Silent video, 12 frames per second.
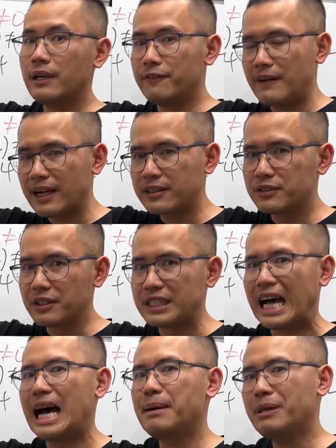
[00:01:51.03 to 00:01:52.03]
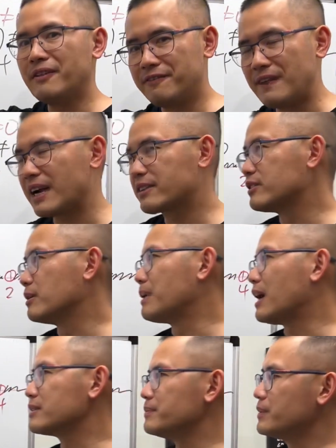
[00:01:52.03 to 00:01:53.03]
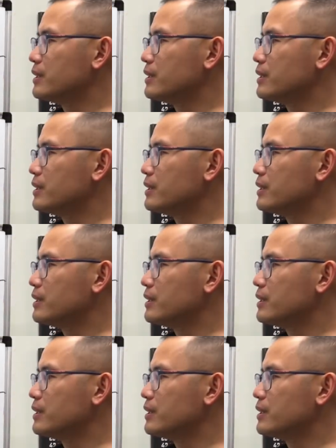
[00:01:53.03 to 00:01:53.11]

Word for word: factor the top and factor the bottom.